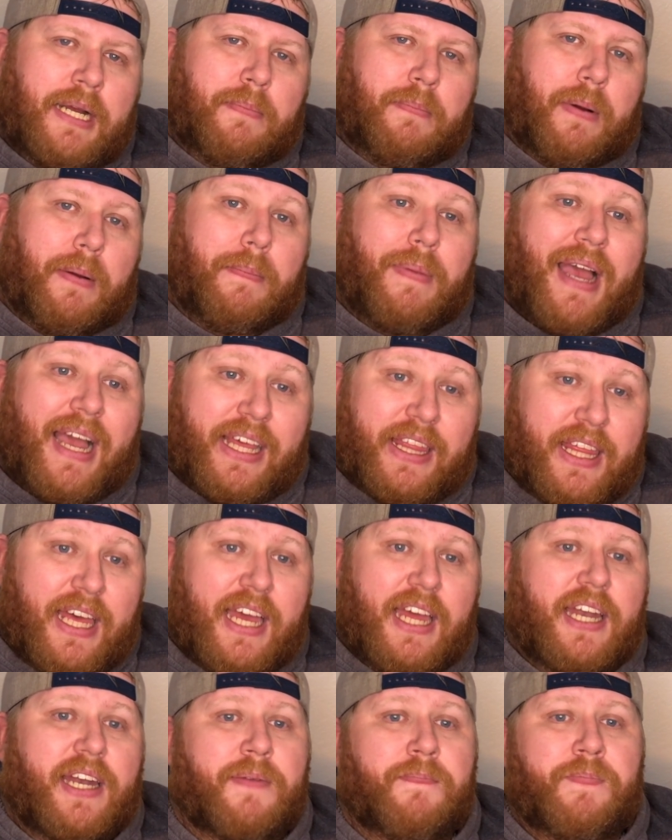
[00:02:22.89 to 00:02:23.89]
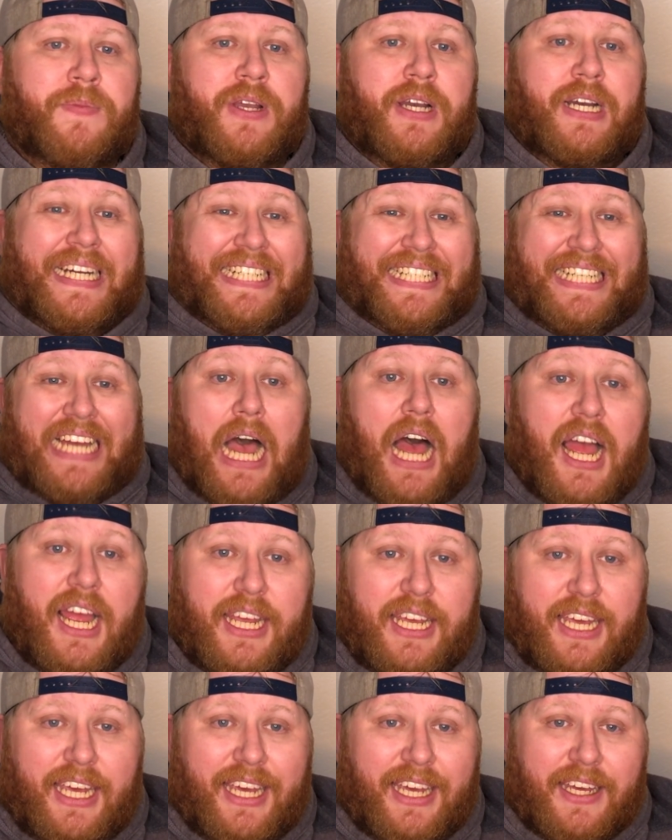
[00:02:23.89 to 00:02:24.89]
But back then,
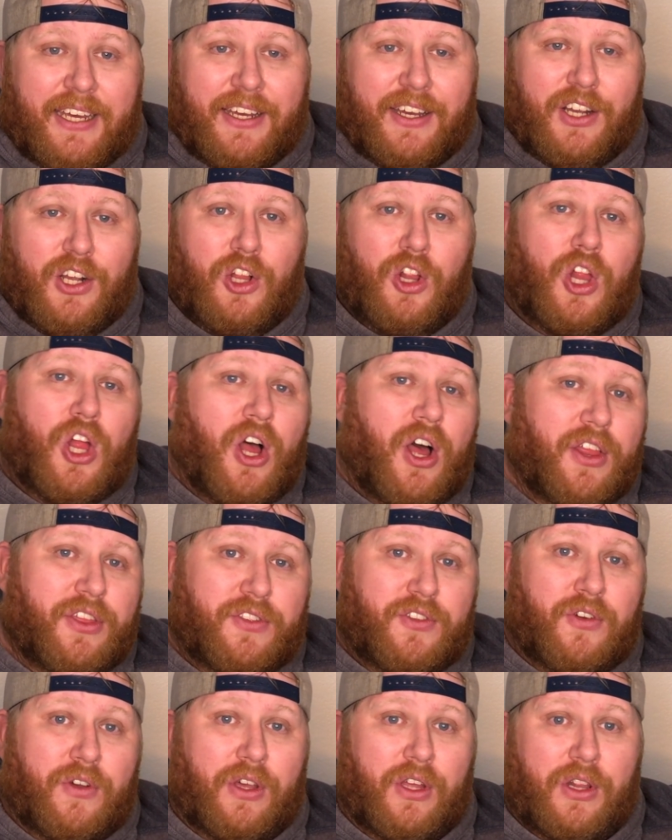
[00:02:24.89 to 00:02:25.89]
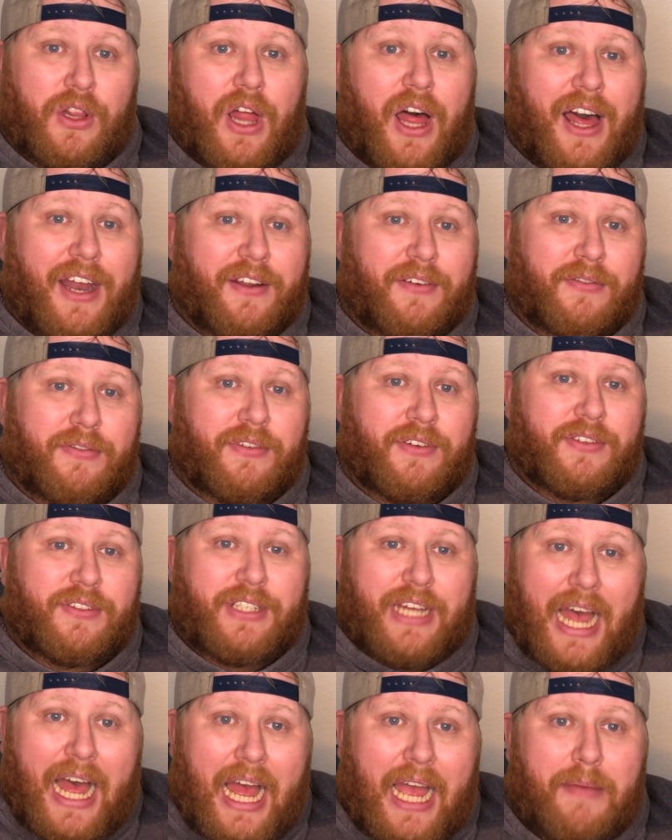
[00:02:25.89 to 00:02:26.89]
dyeing cloth took a lot of
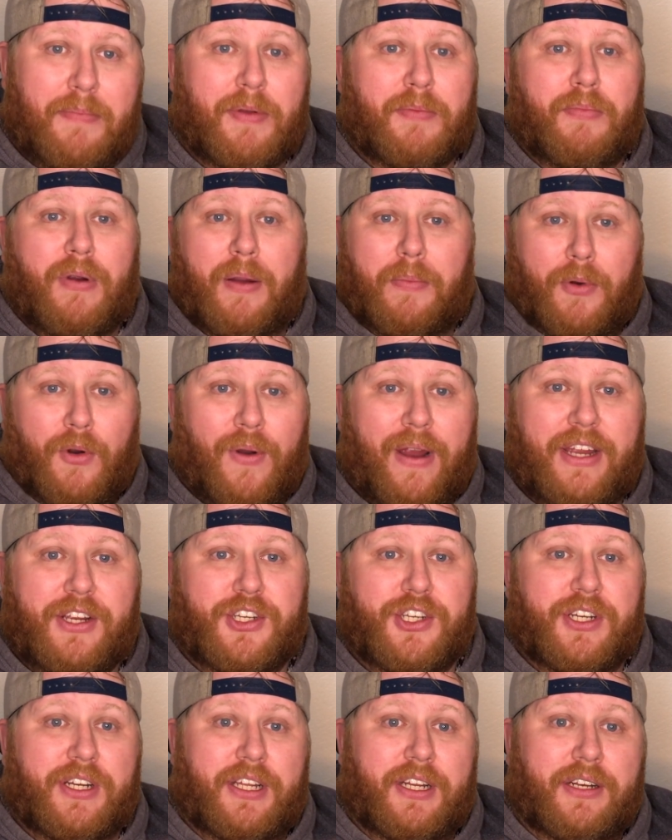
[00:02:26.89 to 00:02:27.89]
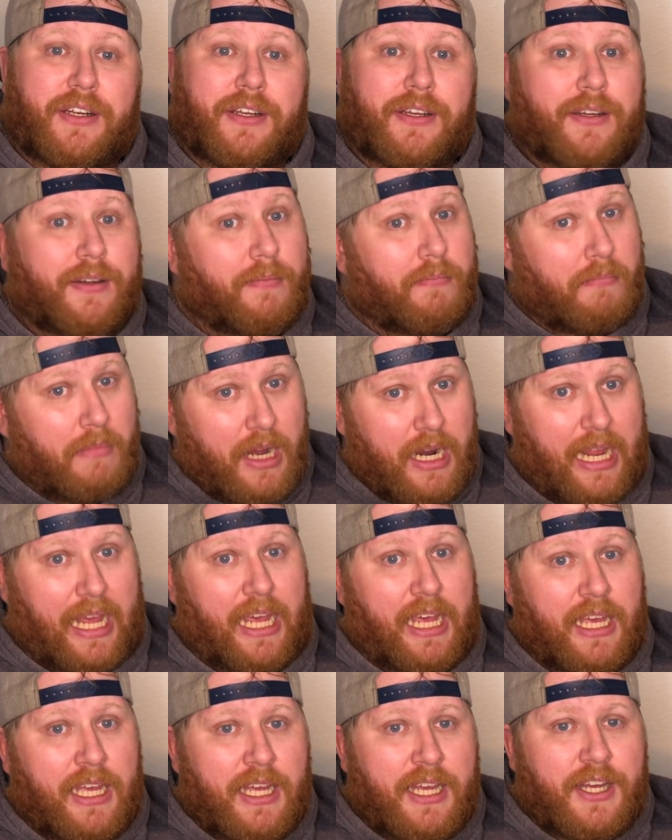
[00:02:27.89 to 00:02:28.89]
time and preparation and
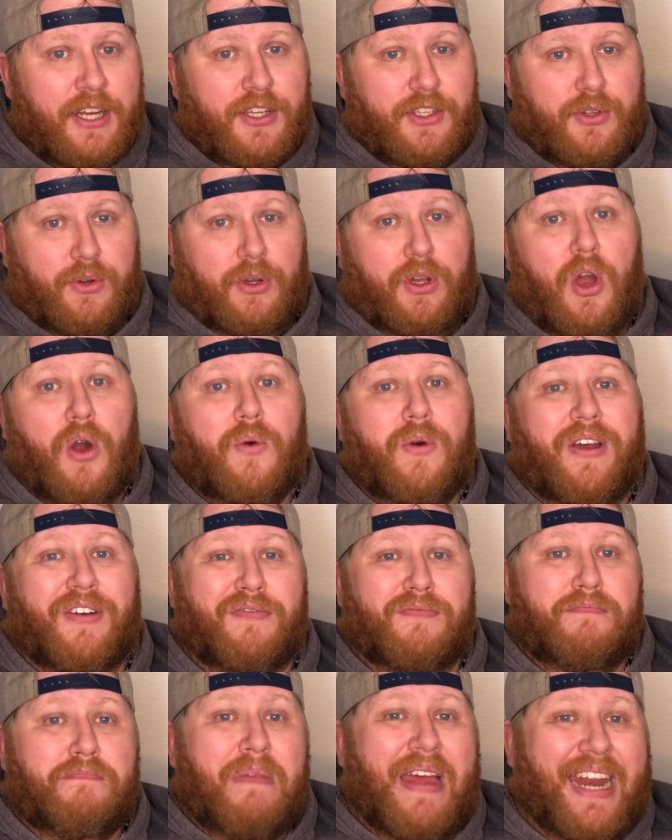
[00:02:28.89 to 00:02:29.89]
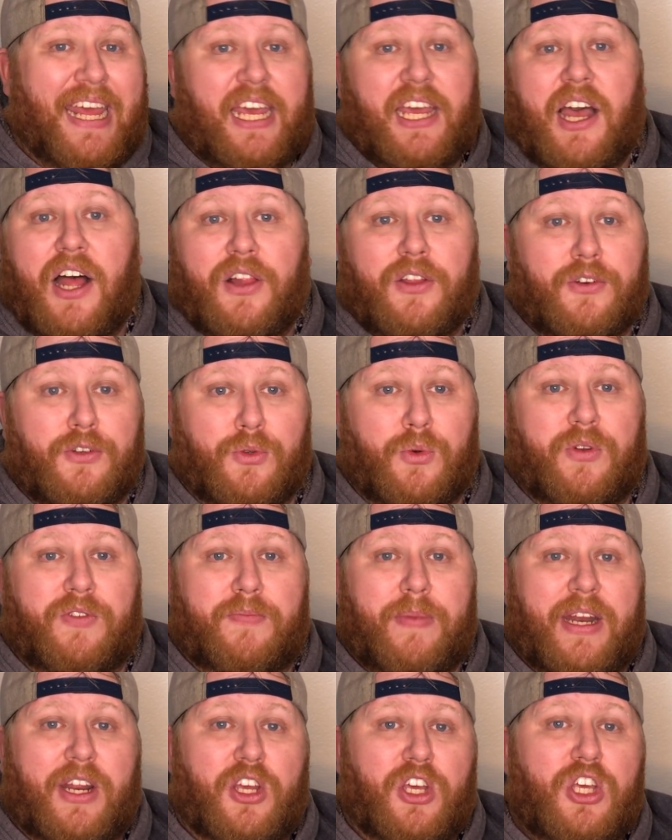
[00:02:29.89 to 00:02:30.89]
money. So a coat of many colors would have
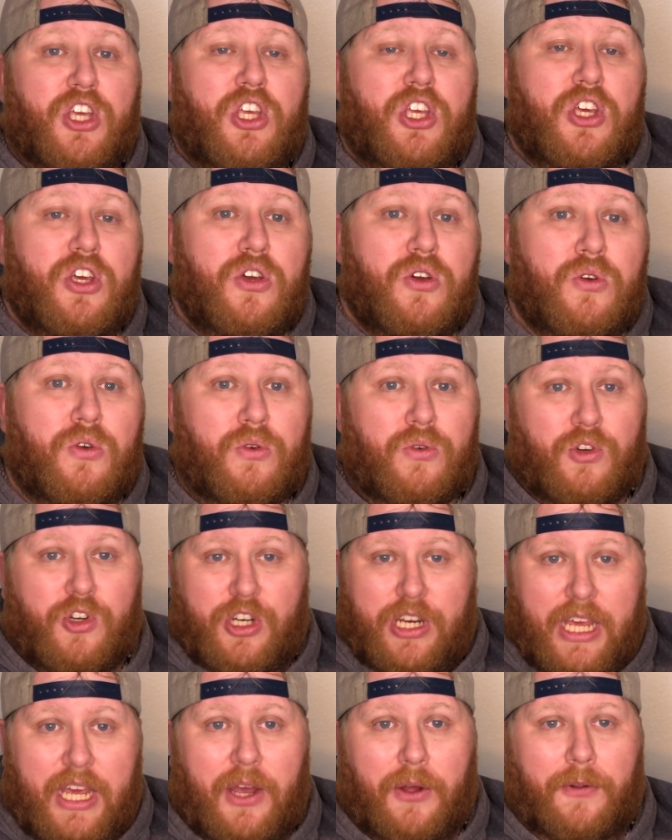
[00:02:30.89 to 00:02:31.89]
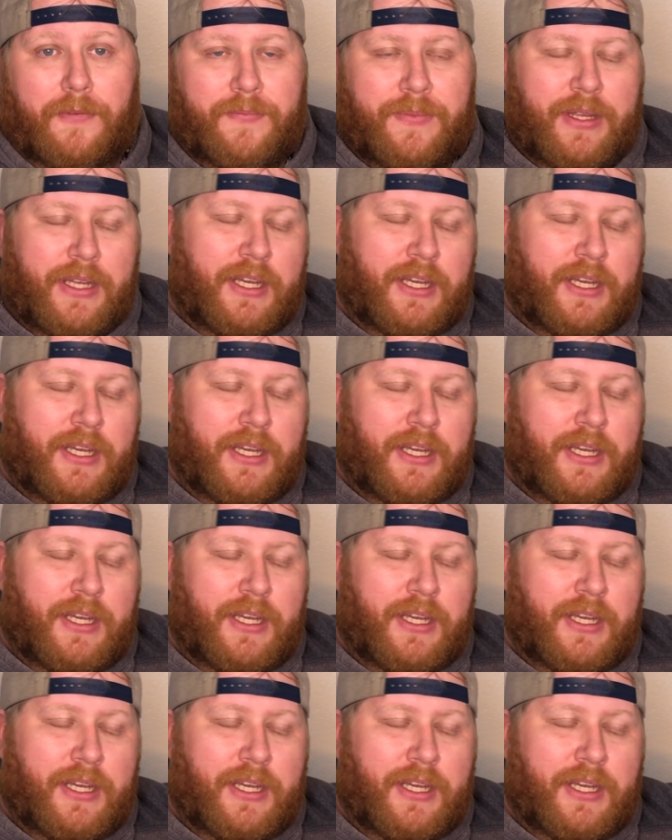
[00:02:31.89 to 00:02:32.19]
been a huge deal.